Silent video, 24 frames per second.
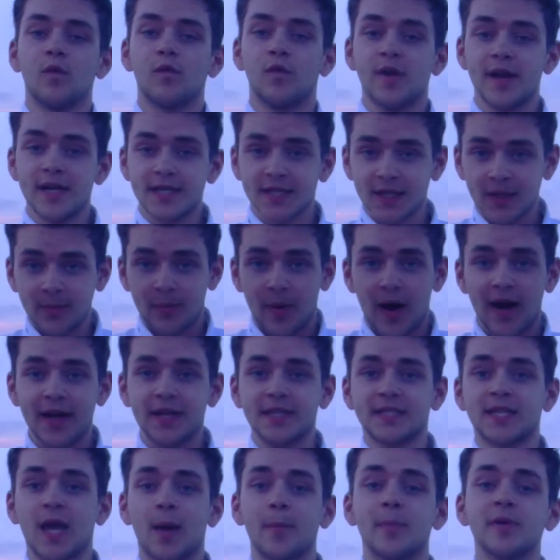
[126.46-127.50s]
raising the
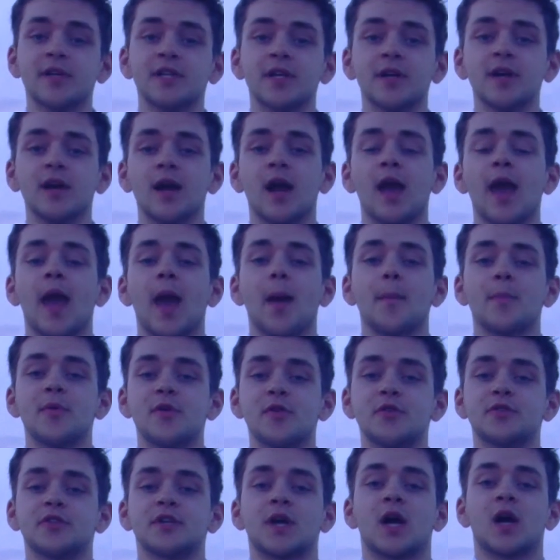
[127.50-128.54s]
body's temperature and
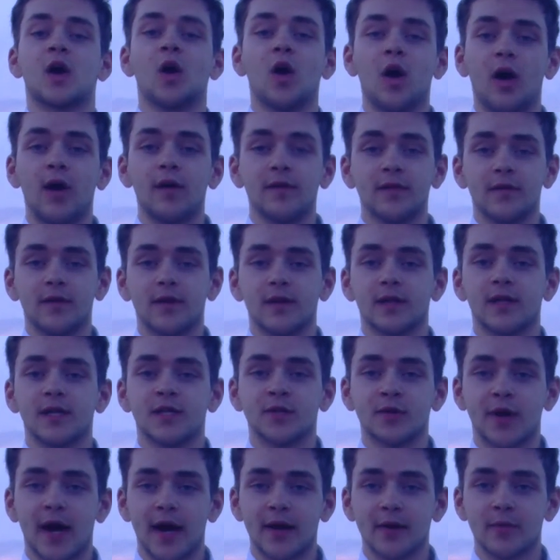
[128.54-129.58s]
producing a cough to
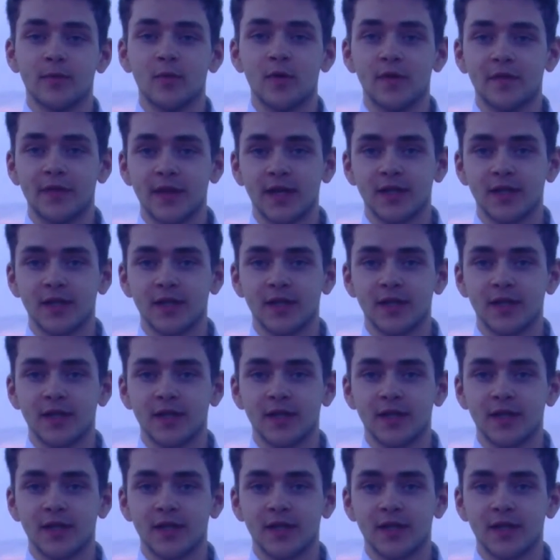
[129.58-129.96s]
try and remove the